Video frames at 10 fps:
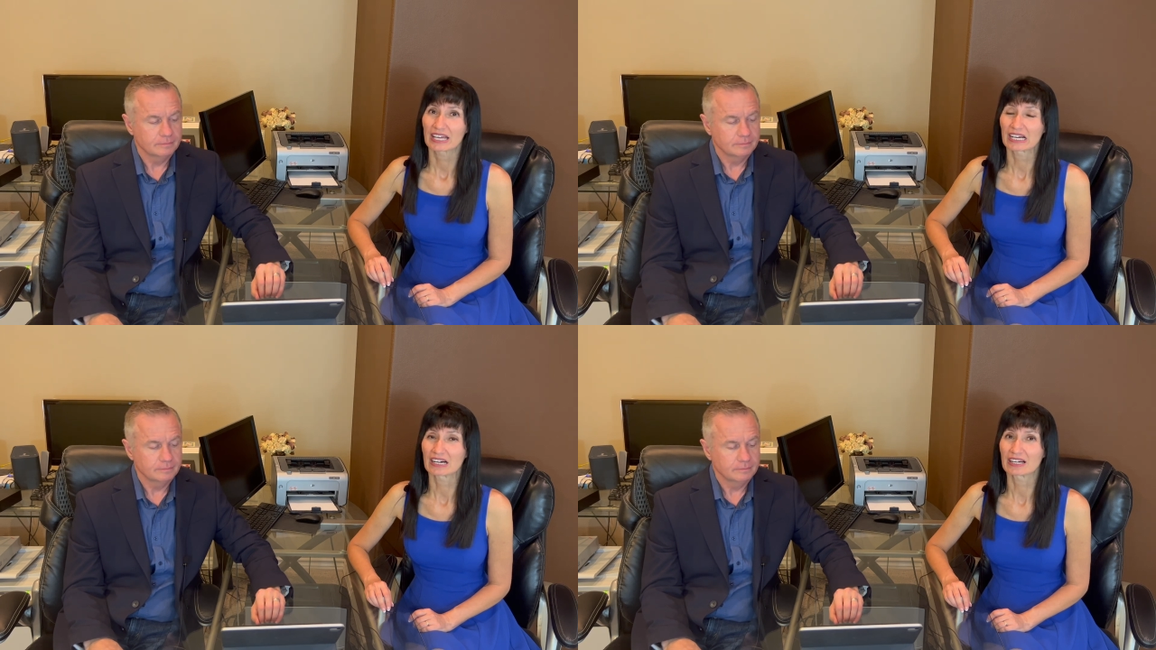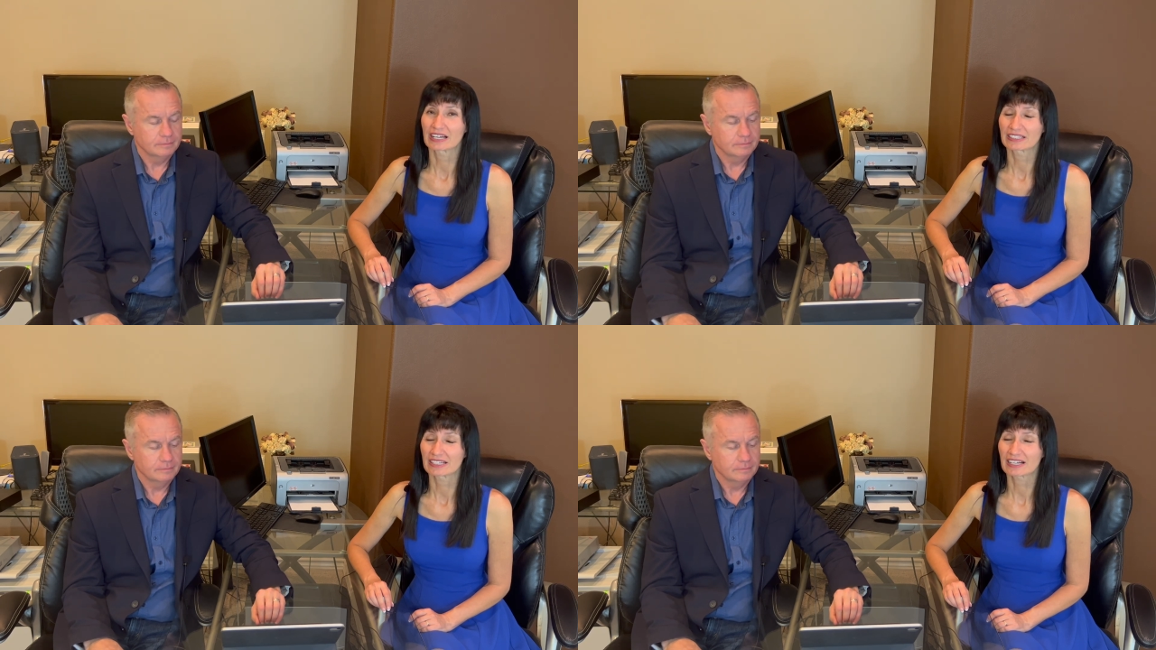Speaker 1: Uh,
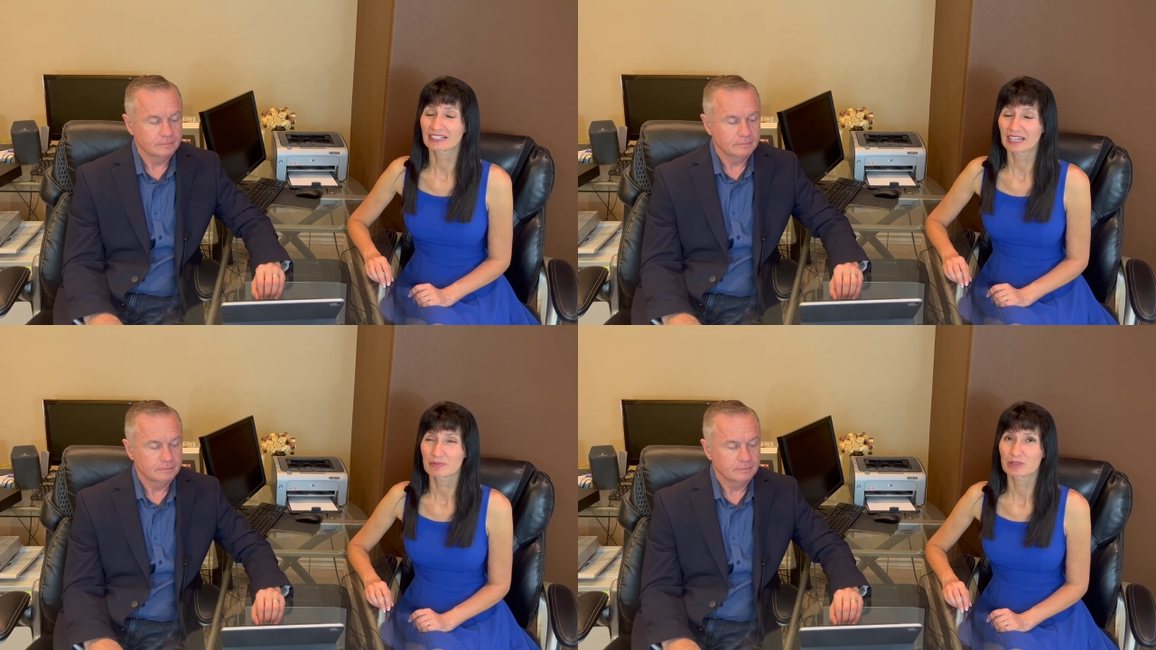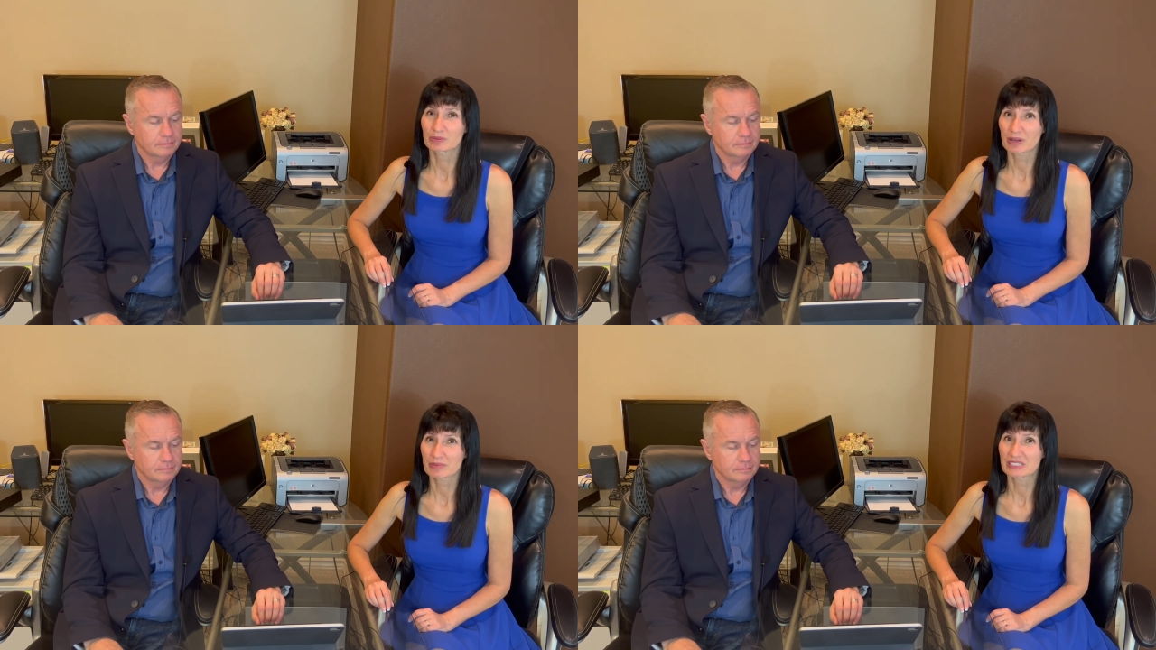and that can be
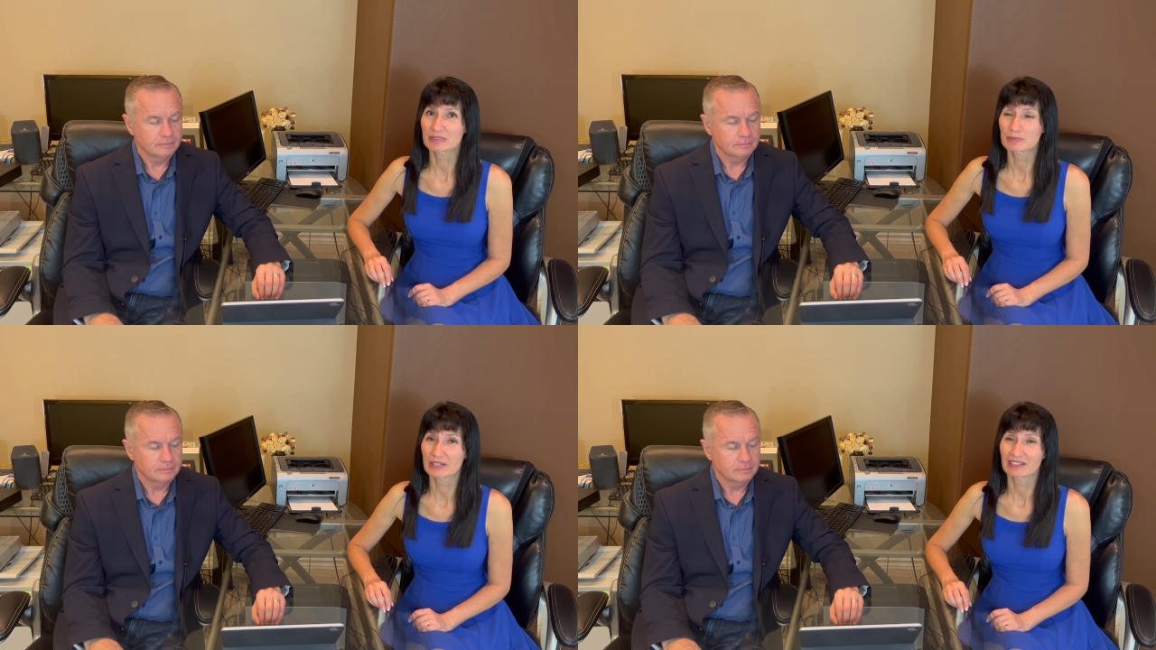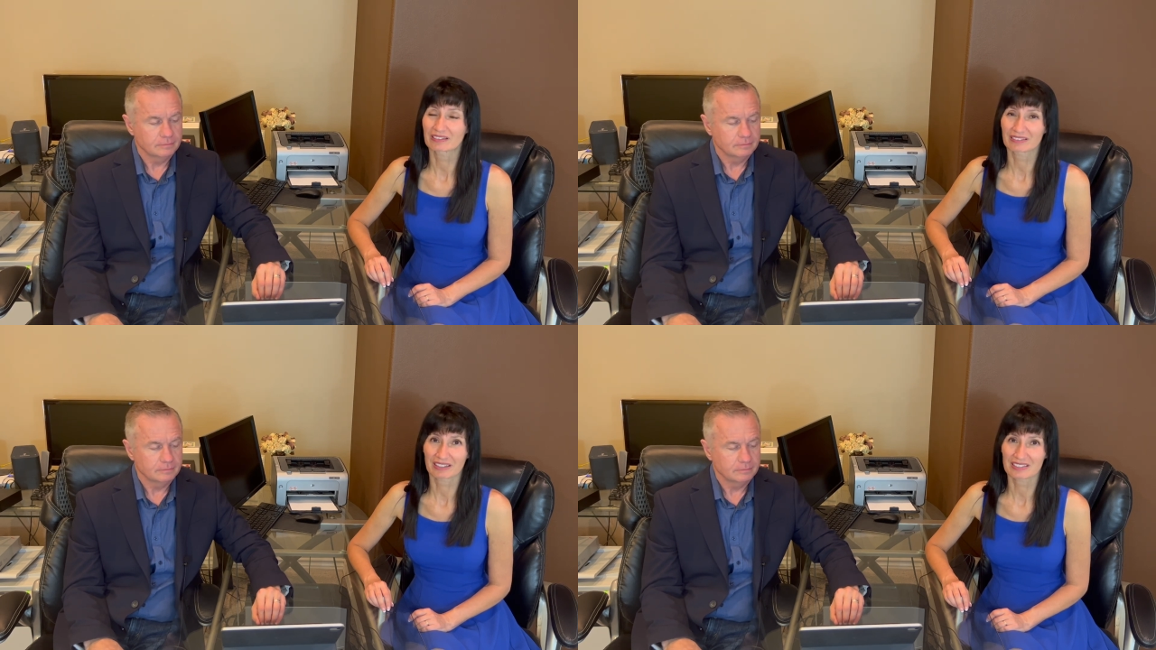remedied, but
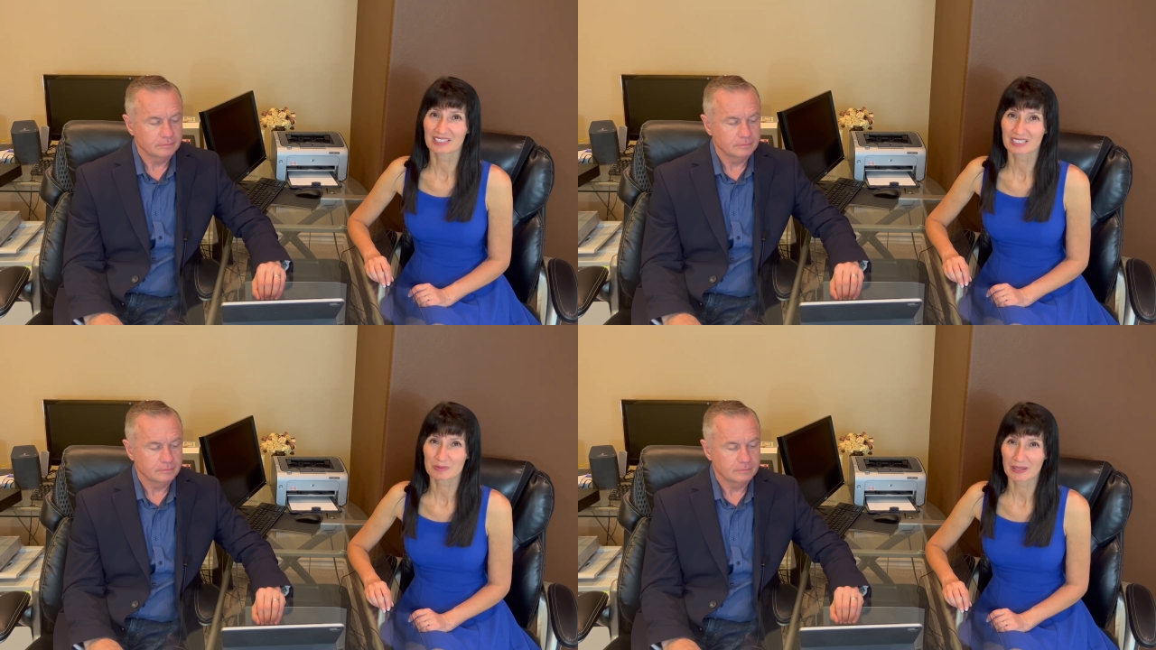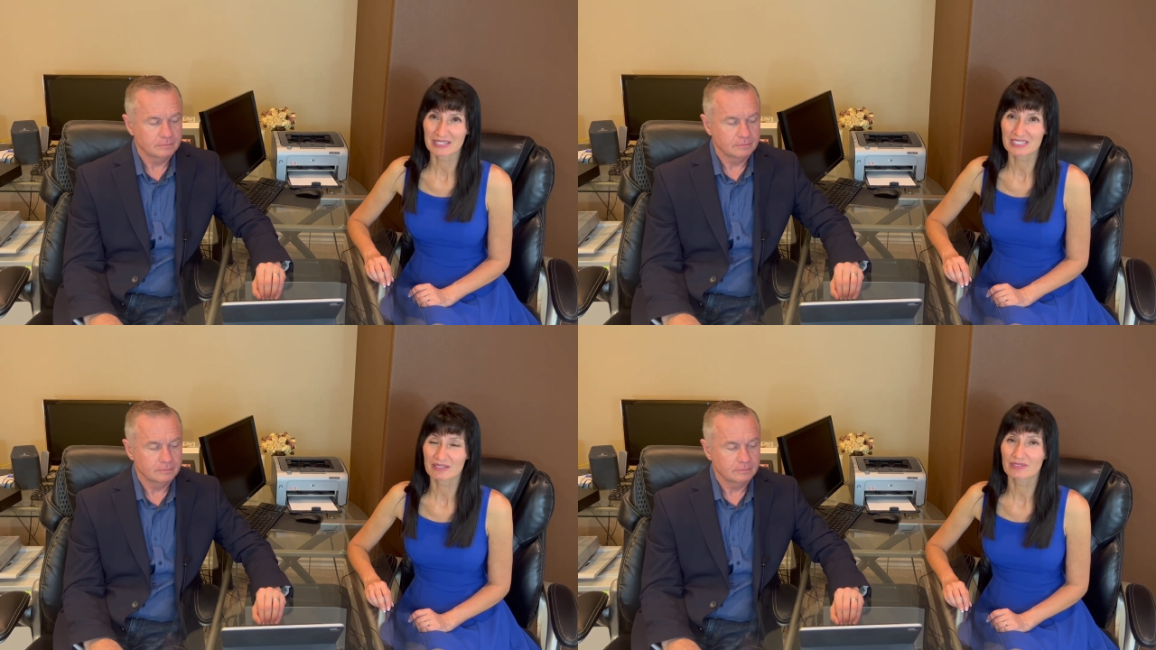it, it is
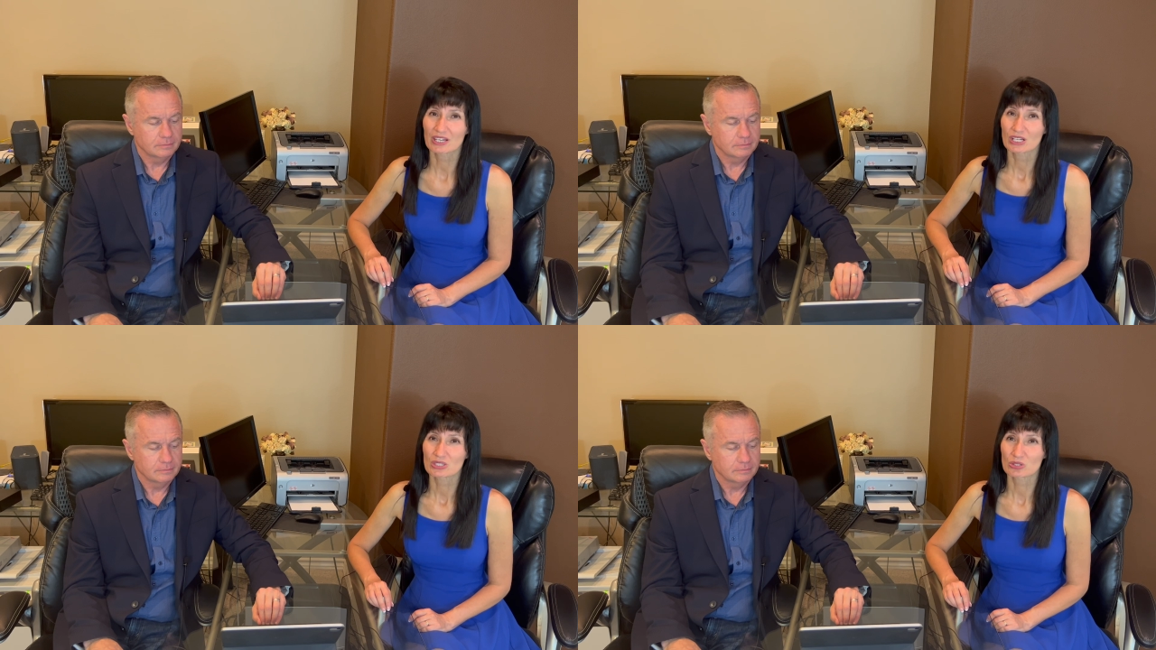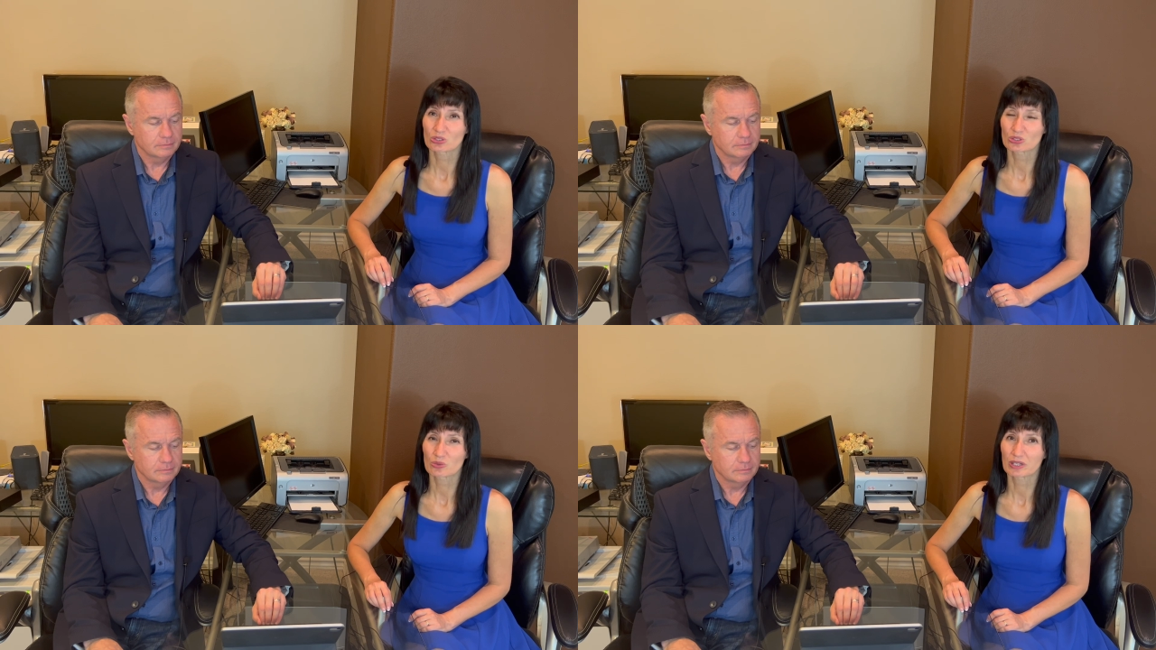expensive. So
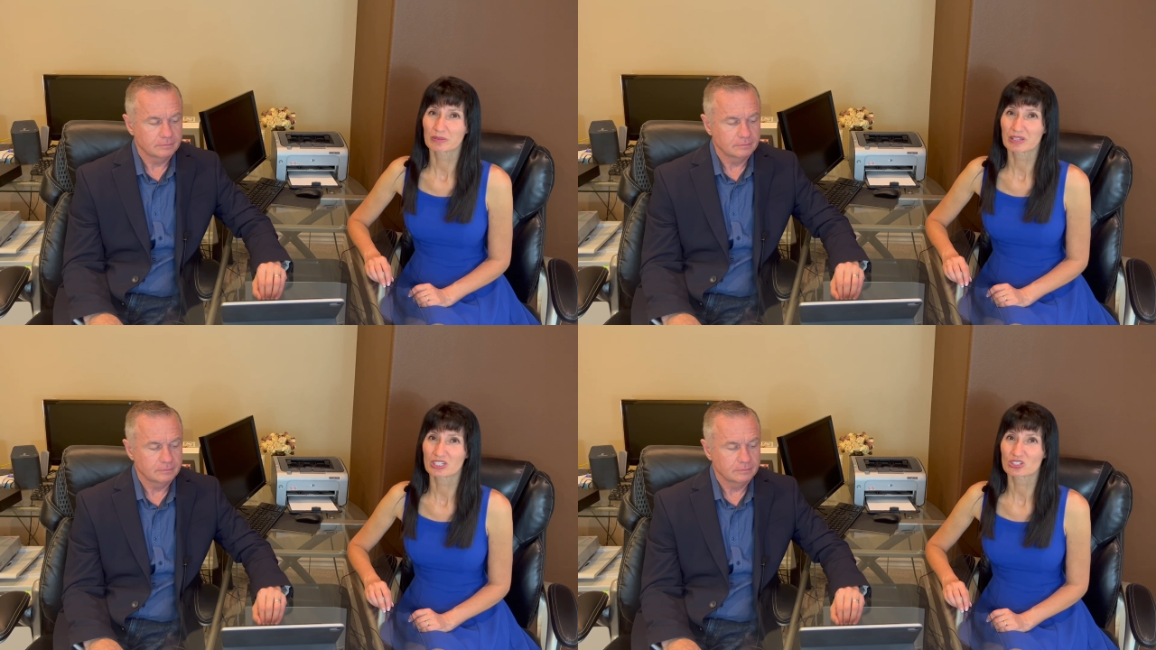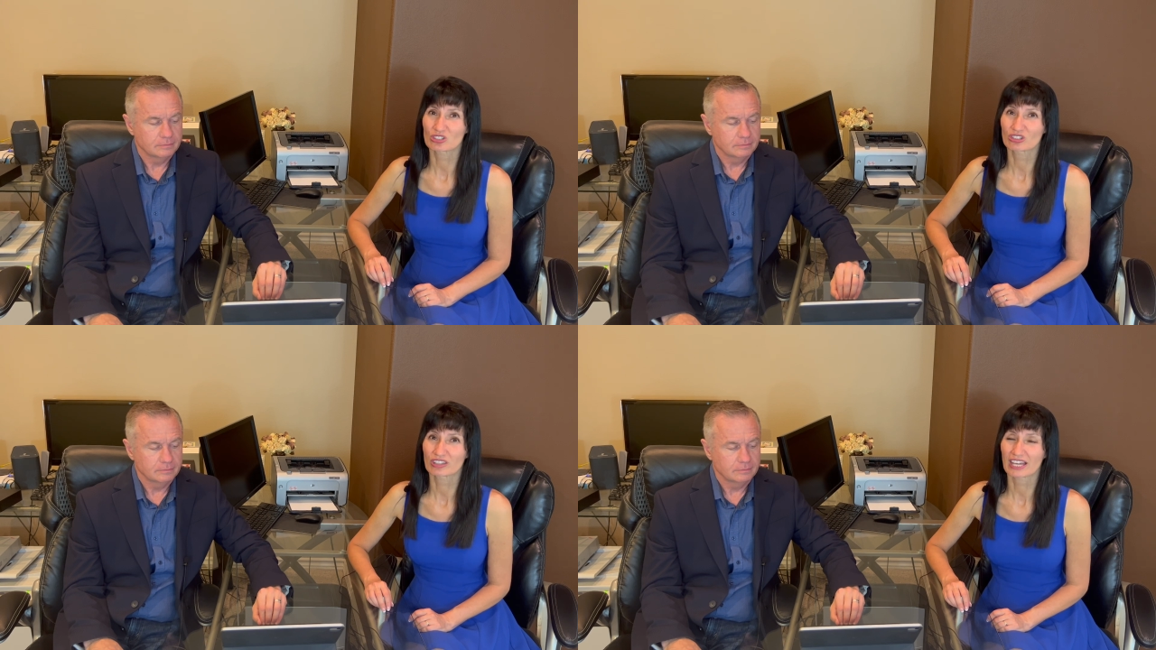you do want to make
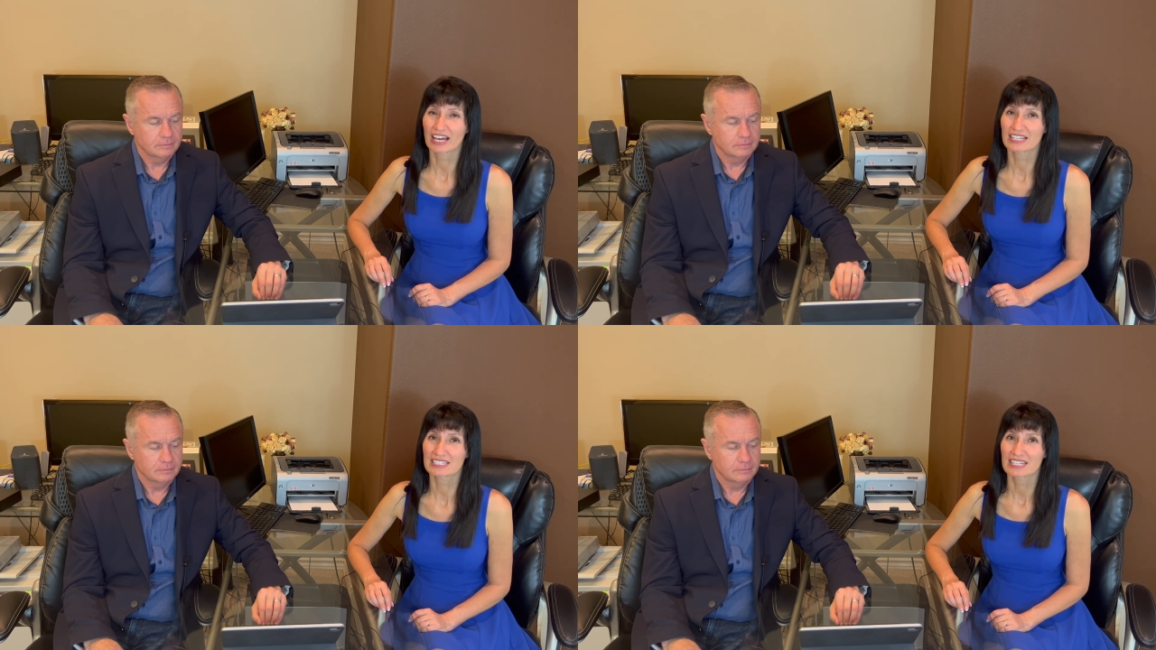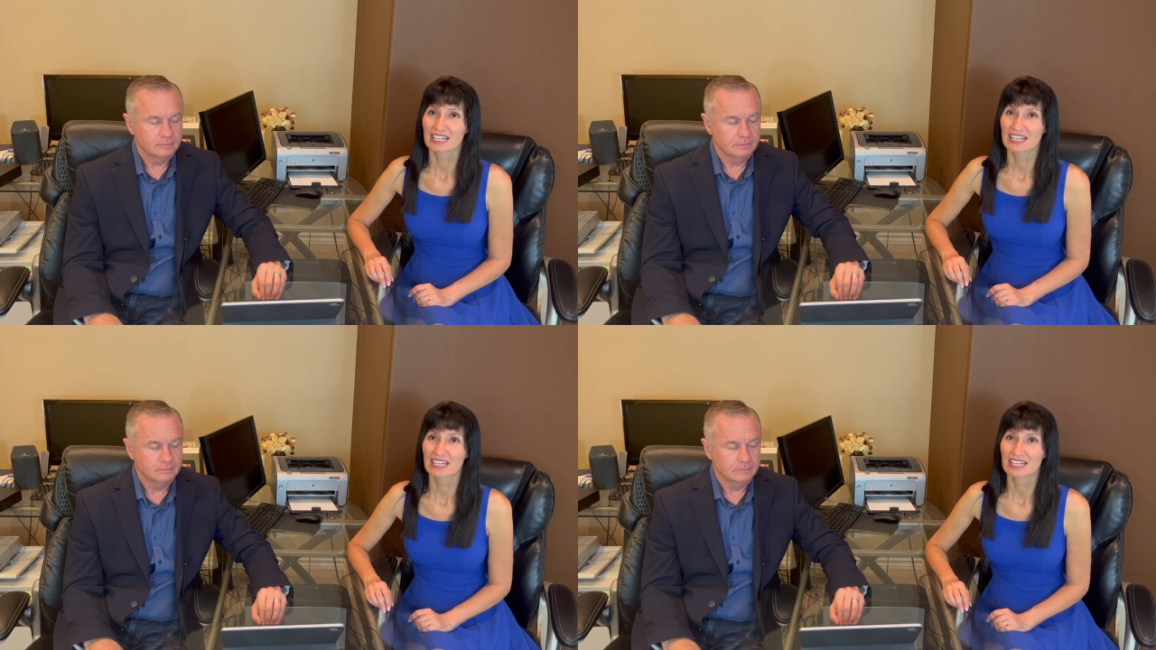sure that